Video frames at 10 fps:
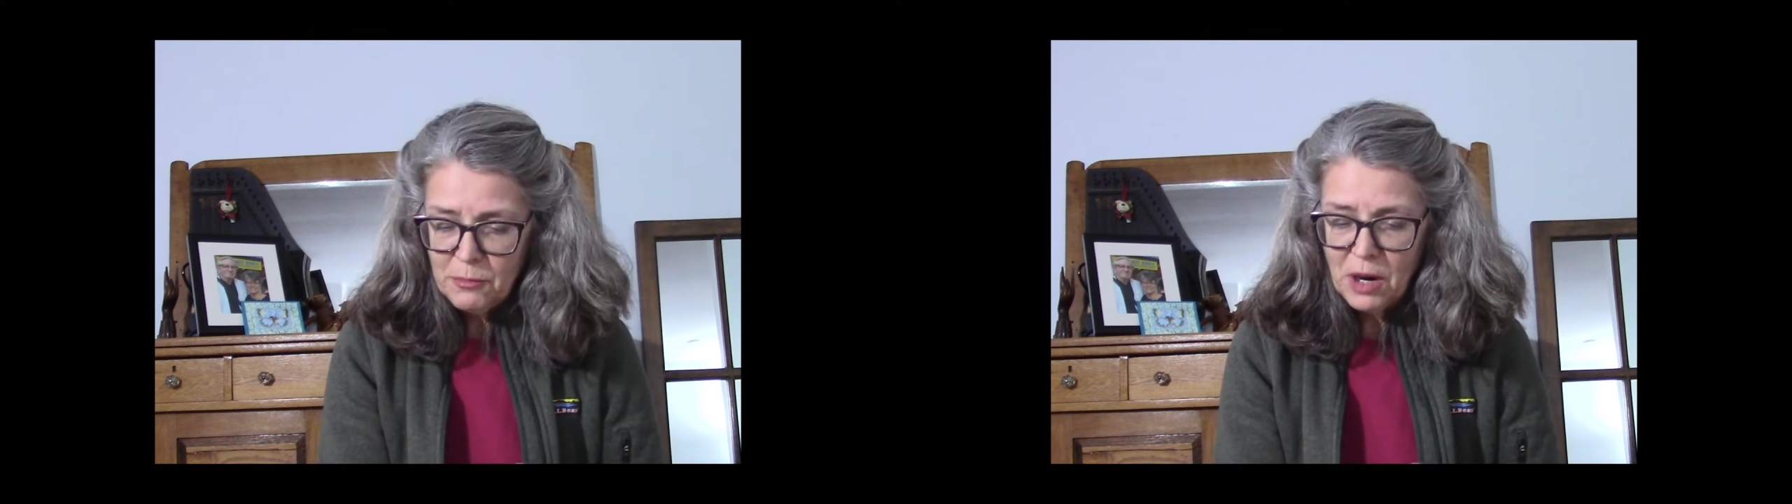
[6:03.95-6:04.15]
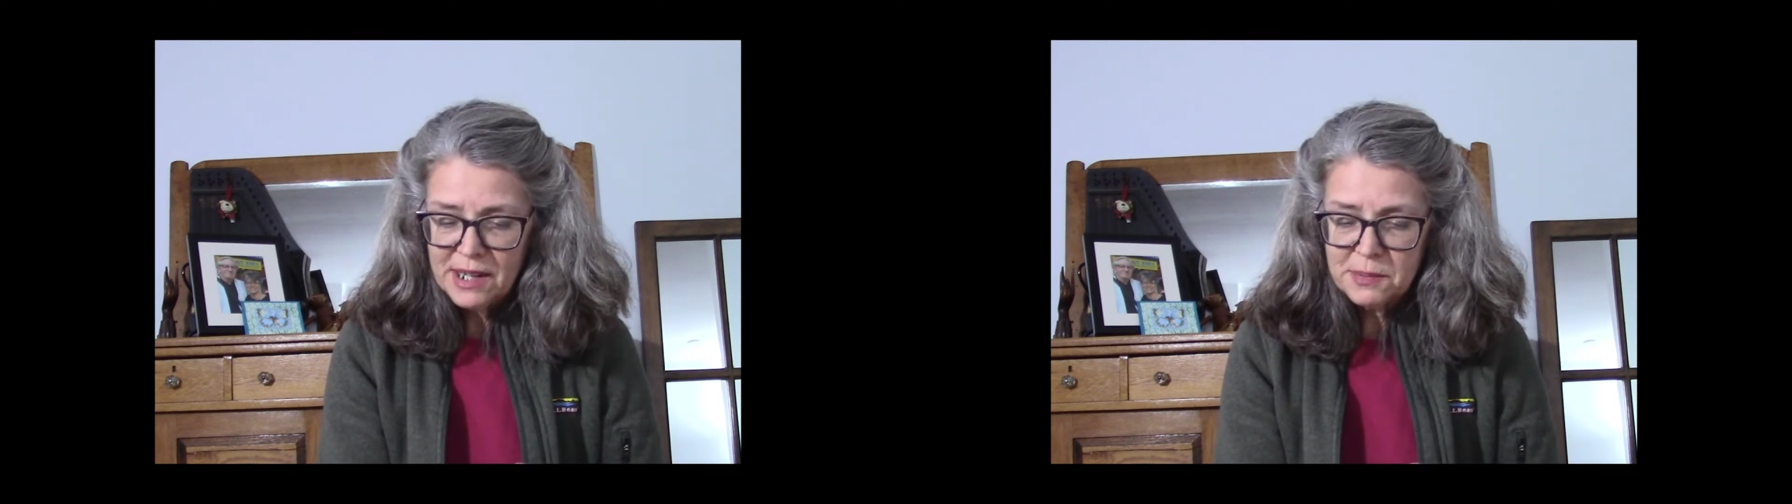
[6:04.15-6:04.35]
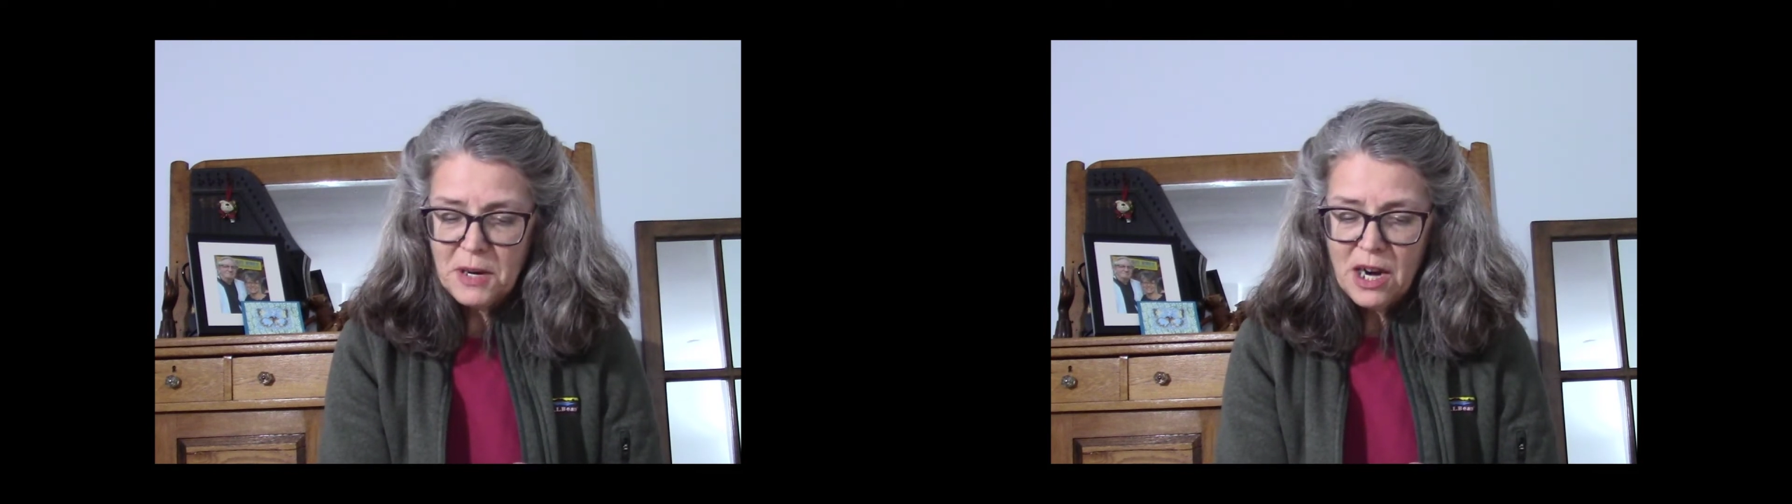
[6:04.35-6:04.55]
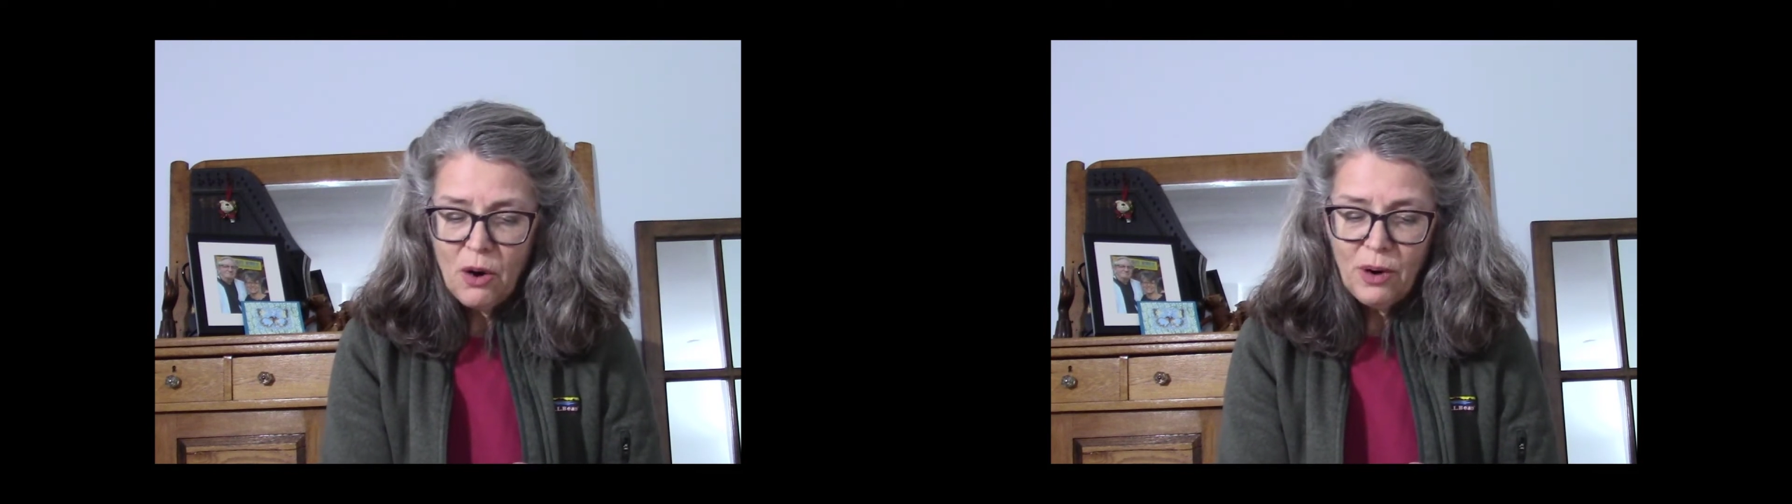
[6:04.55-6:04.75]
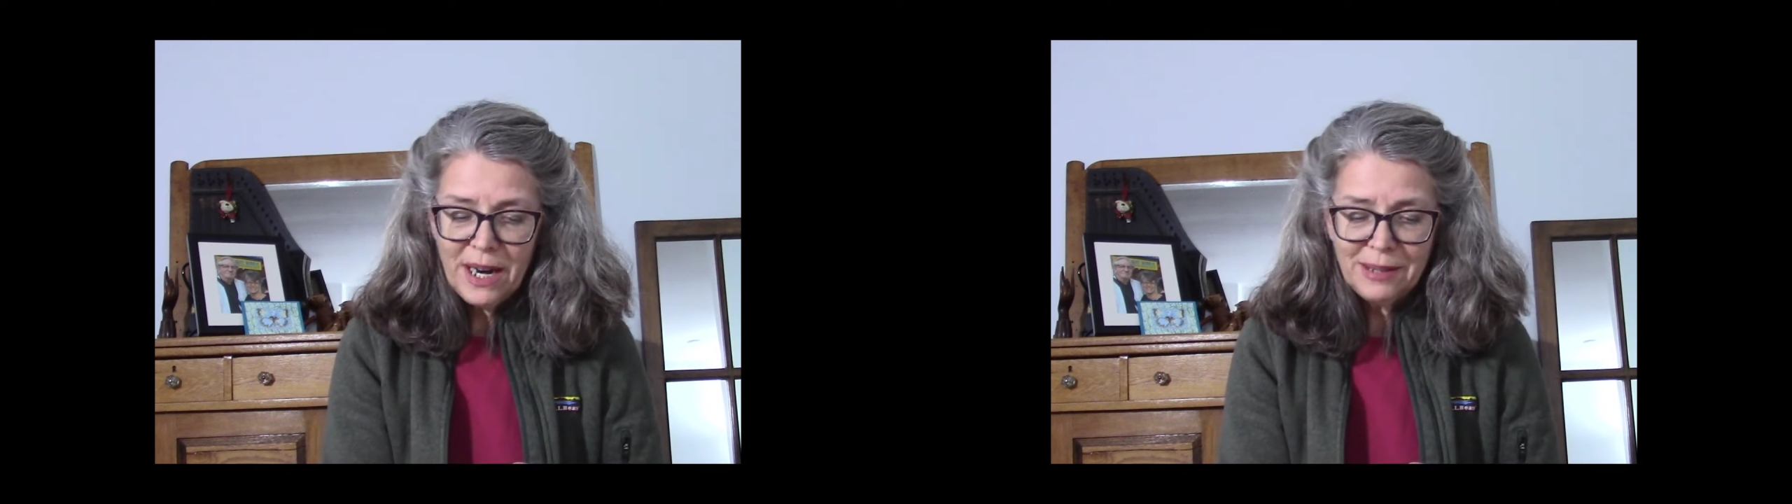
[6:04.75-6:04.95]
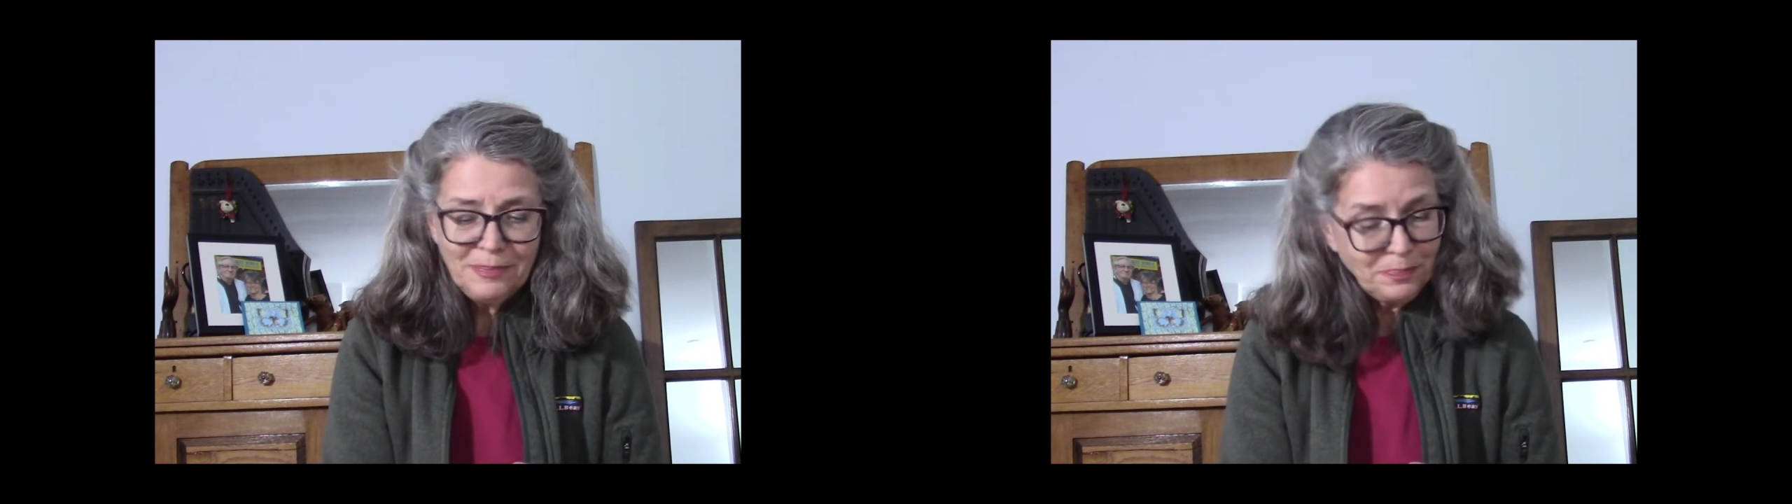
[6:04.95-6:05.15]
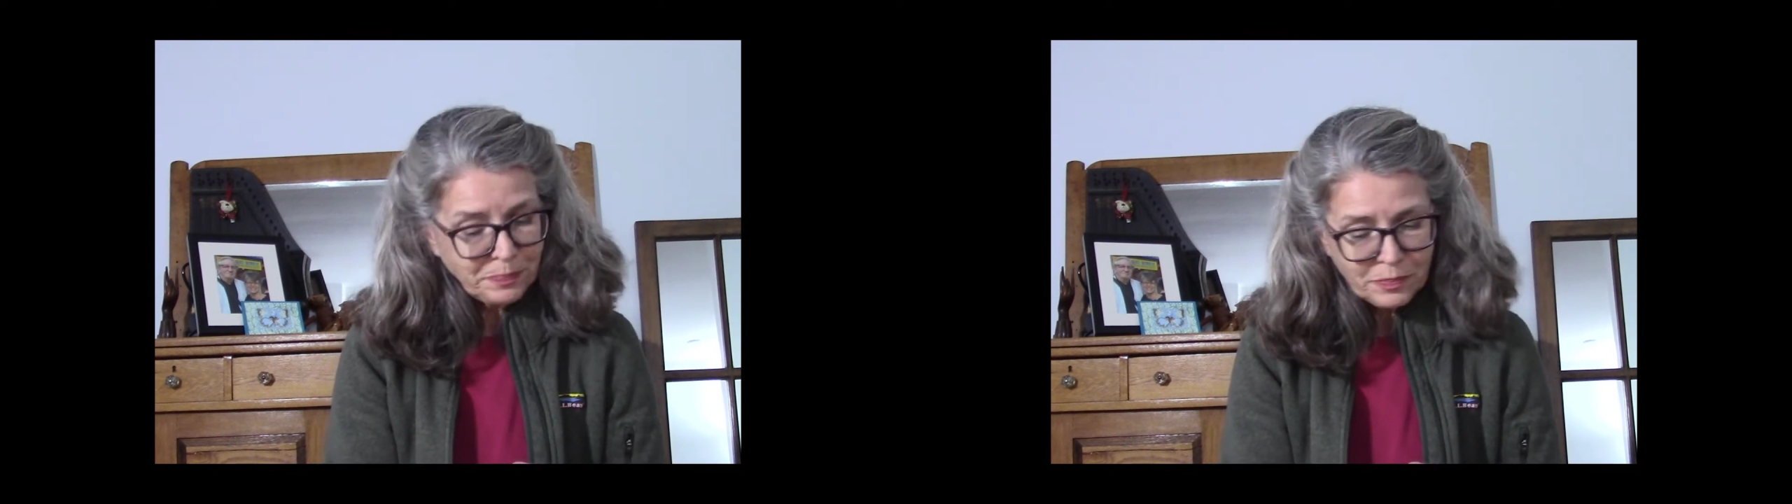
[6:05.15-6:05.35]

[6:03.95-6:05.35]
must be going.